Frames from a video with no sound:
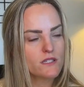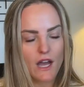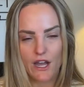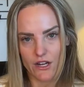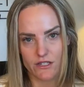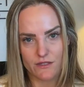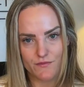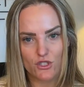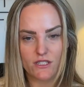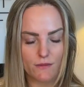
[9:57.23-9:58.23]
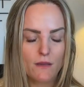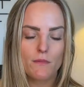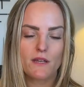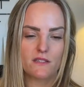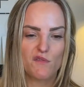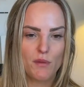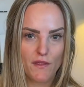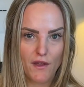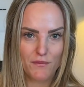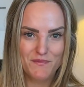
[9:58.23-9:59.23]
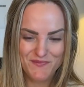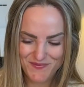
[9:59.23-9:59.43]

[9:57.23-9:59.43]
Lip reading: tired. Trust me, because I've been there.